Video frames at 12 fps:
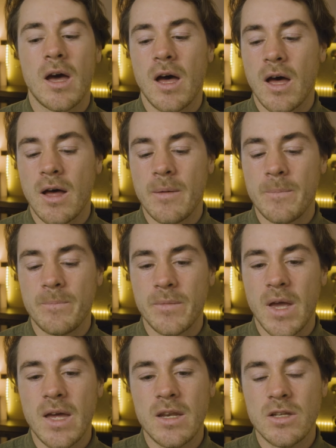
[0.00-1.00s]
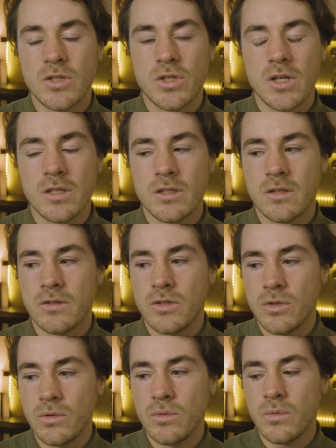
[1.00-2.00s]
Um, and it's just
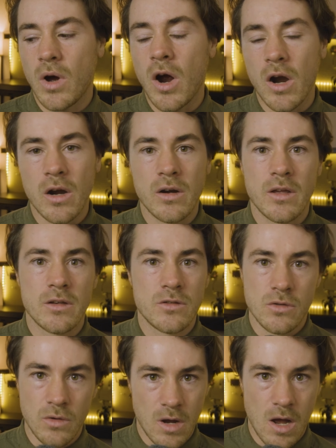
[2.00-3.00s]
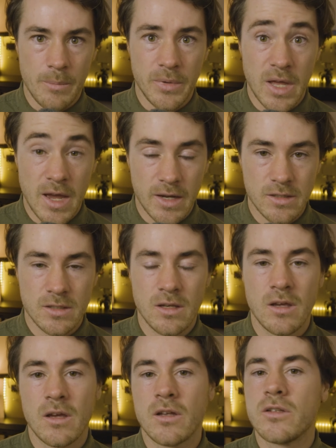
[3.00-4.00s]
too hard and too complex
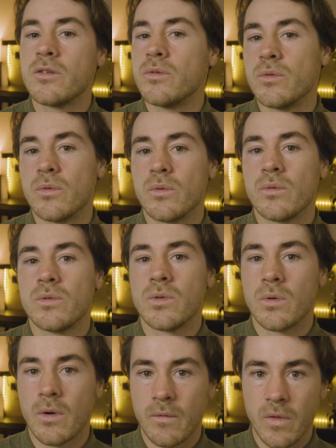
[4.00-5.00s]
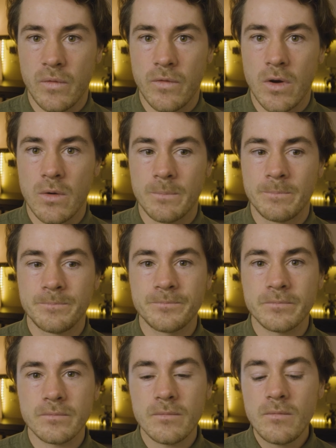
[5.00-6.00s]
to do it over the phone.
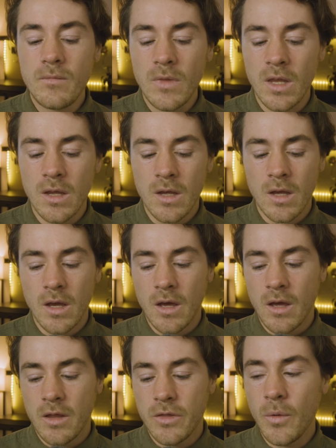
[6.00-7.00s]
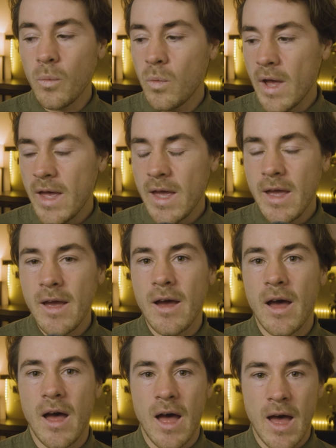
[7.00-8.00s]
The way
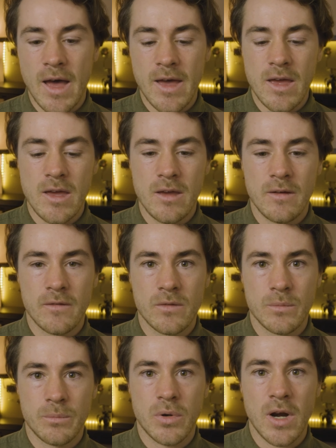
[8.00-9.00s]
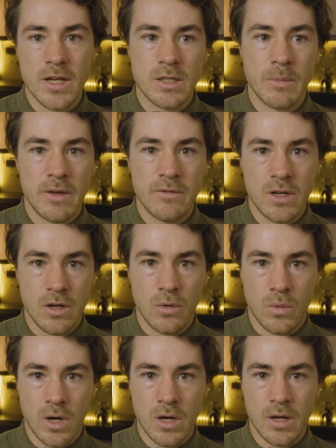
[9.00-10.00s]
I price my video
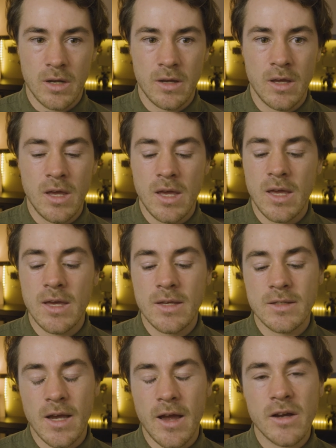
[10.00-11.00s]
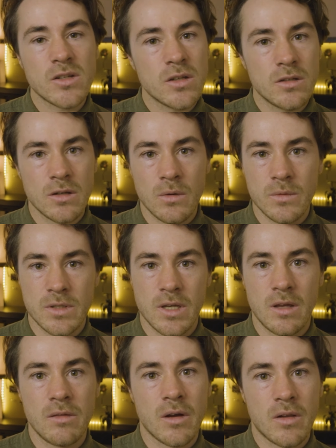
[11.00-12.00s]
work is I actually don't
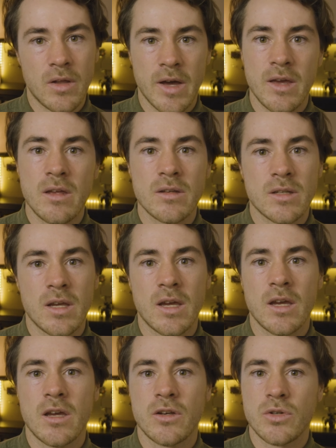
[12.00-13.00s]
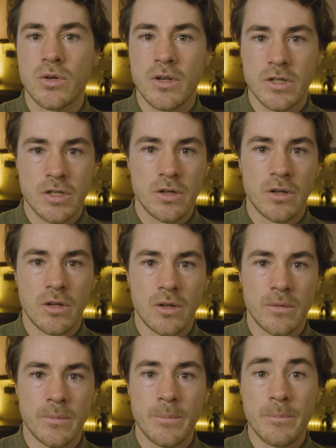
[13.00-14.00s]
send the client a
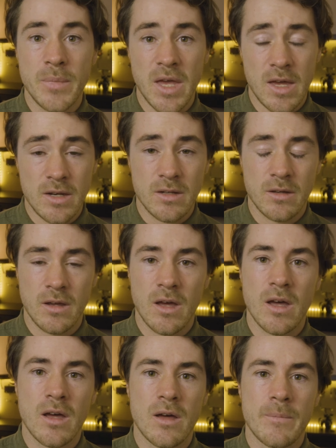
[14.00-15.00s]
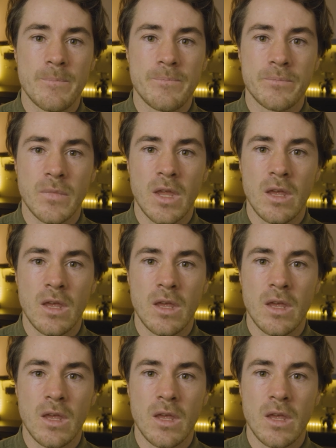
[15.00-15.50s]
traditional bid, um,